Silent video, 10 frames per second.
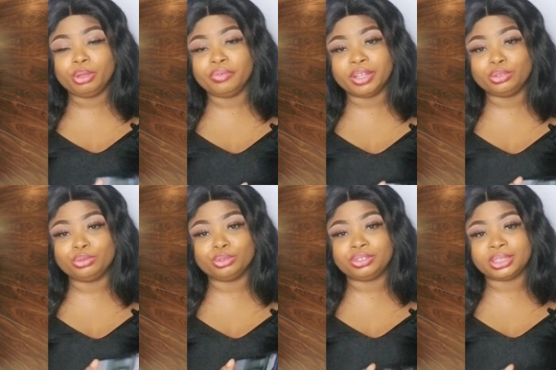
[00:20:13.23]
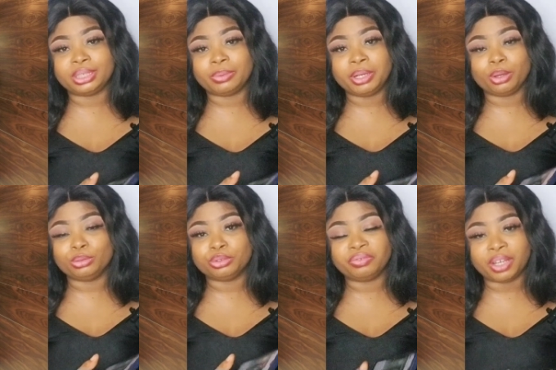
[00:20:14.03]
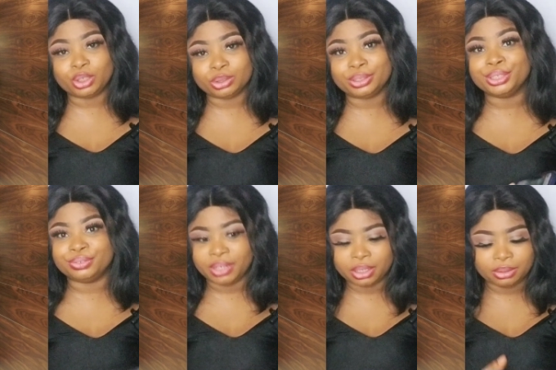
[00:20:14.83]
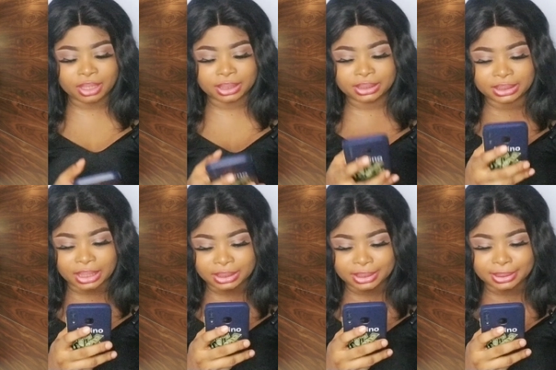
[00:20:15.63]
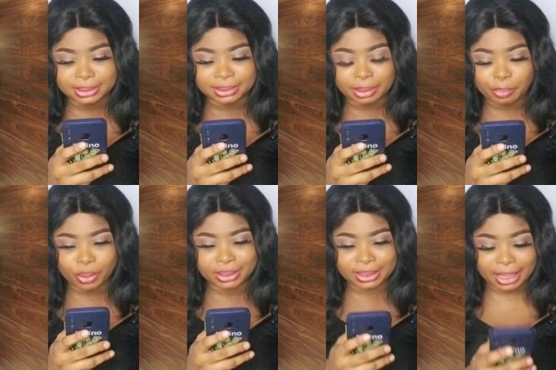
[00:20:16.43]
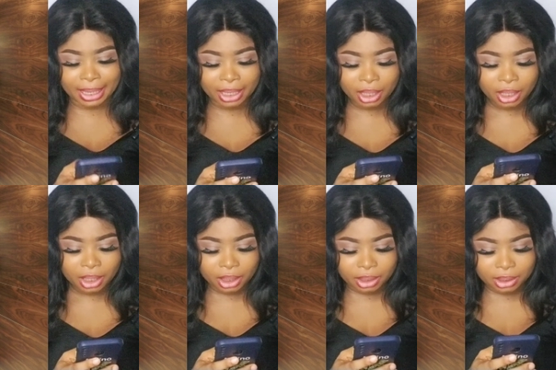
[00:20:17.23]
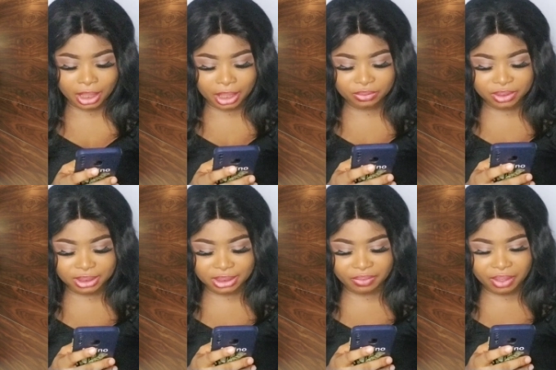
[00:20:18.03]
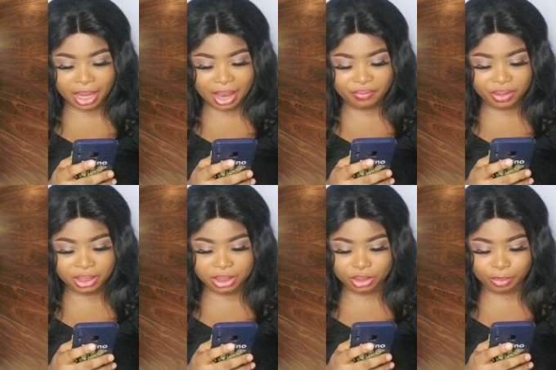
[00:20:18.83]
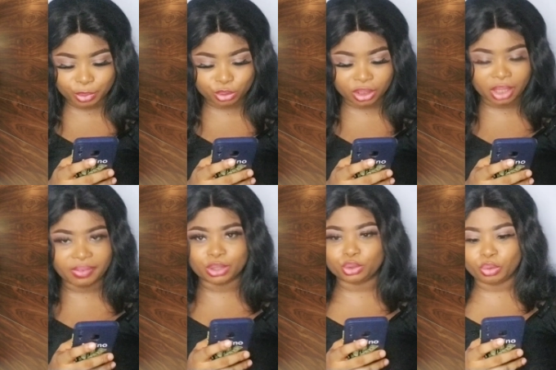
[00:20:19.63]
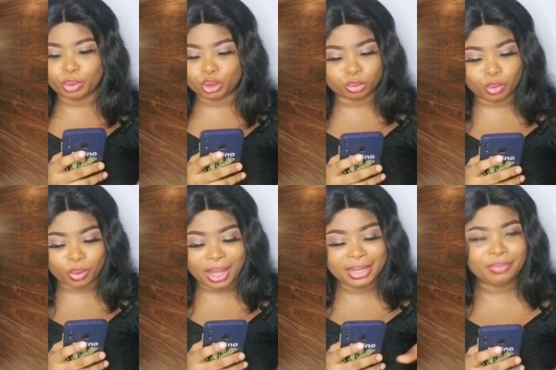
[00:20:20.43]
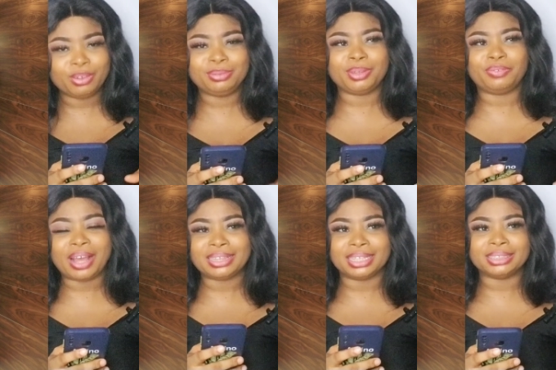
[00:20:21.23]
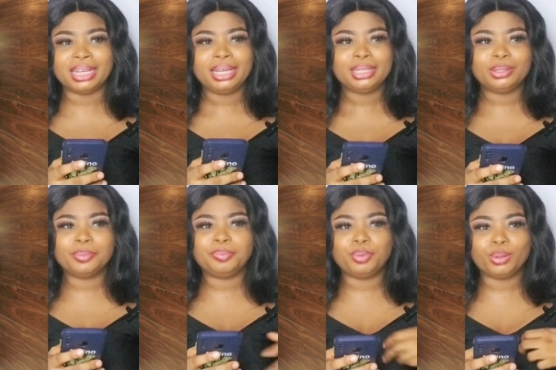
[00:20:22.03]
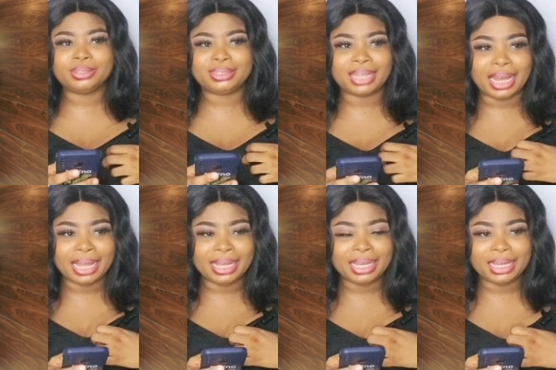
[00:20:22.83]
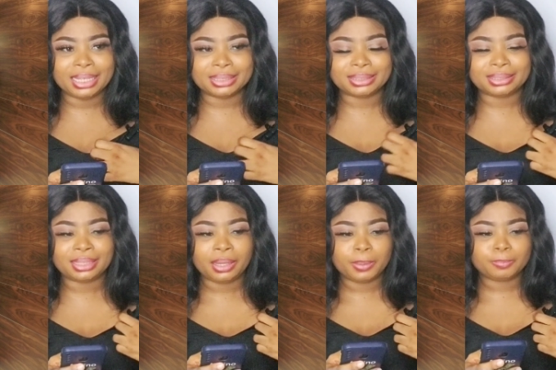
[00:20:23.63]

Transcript: be a very good dresser when it comes to fashion. He's very good at it and he didn't disappoint here the outfit is giving everything it's supposed to give and so much more. And even the fact that the bow tie is